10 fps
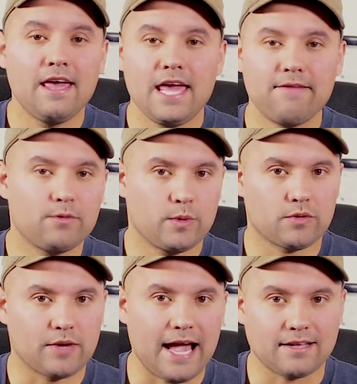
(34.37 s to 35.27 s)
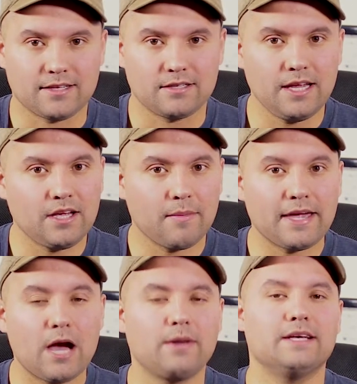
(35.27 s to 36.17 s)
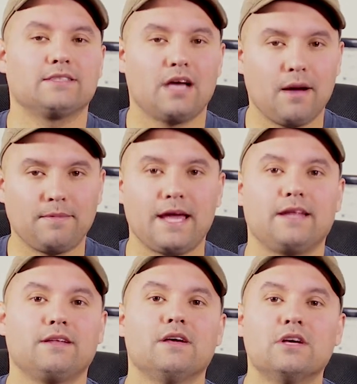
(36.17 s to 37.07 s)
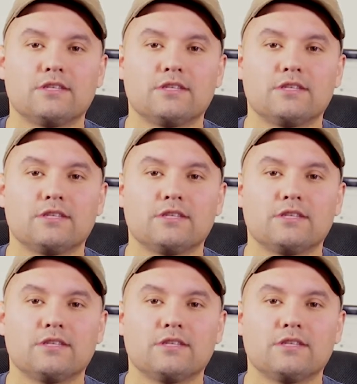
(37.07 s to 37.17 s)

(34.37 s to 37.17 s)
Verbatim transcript: Even with React sixteen coming out, he has updated